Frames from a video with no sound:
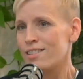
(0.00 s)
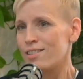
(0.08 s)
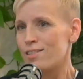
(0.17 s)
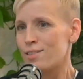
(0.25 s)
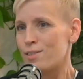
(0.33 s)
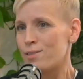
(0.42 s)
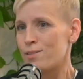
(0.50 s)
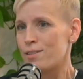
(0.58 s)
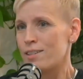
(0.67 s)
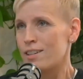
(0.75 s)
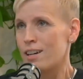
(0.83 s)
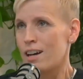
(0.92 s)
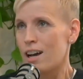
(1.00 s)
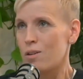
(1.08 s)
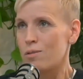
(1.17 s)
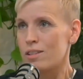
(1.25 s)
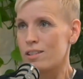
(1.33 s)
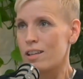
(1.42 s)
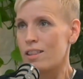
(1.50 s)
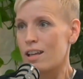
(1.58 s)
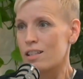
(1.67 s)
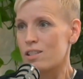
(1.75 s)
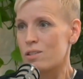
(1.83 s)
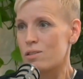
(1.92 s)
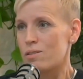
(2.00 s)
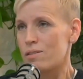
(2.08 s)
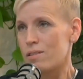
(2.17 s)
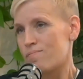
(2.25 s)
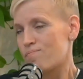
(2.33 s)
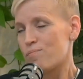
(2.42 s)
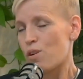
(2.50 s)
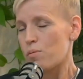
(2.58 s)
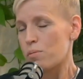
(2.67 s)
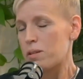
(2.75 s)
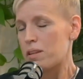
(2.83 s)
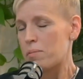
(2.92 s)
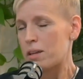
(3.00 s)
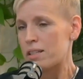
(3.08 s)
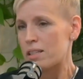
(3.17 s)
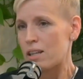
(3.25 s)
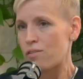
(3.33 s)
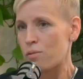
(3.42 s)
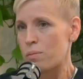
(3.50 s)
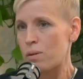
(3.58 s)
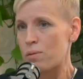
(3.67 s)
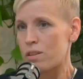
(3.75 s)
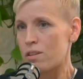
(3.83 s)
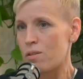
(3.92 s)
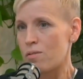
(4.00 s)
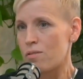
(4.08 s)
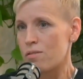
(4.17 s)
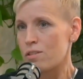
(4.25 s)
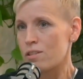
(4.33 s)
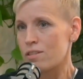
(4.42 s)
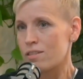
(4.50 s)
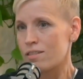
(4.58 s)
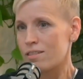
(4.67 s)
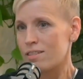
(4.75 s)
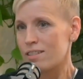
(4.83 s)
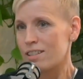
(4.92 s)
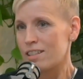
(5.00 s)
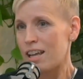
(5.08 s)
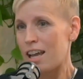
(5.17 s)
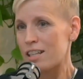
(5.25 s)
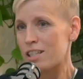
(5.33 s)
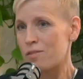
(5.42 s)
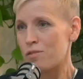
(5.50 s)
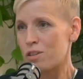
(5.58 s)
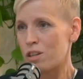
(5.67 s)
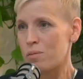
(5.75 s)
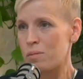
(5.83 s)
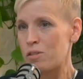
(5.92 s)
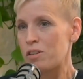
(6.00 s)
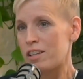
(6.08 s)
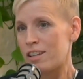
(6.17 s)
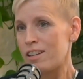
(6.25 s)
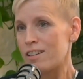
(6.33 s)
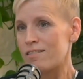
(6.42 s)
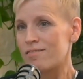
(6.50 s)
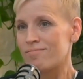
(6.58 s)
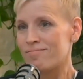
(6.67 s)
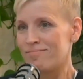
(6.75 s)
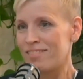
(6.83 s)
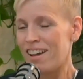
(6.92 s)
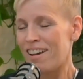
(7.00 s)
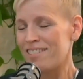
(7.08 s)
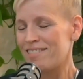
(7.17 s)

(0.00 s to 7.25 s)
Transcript: So I would say that's probably the biggest thing for me with the donors, and asking for the community. And yeah.